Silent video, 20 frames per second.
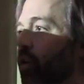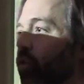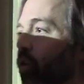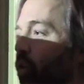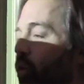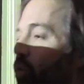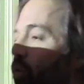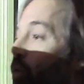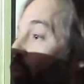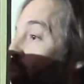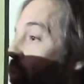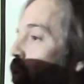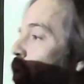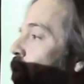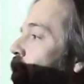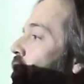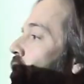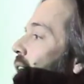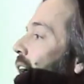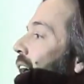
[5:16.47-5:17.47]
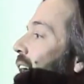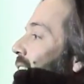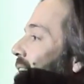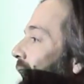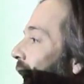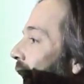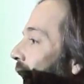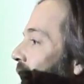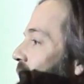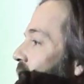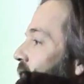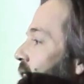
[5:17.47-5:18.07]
The world is